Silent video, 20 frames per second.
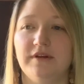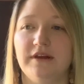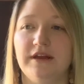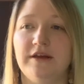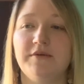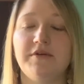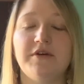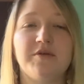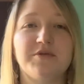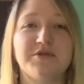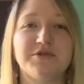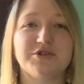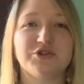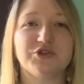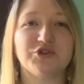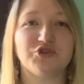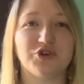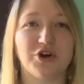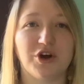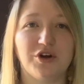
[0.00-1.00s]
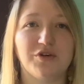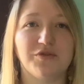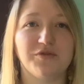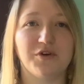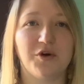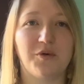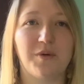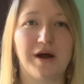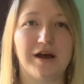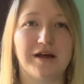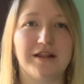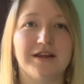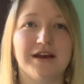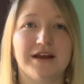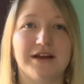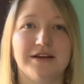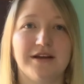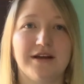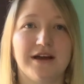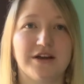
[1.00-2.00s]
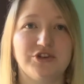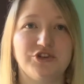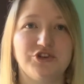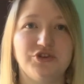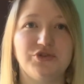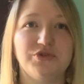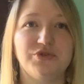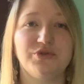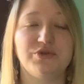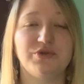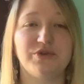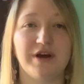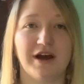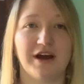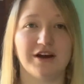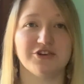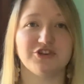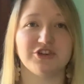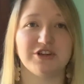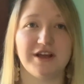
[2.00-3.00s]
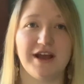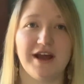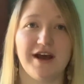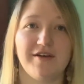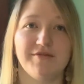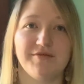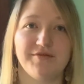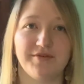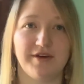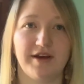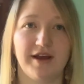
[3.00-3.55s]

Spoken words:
it was a struggle for a while, and I do actually have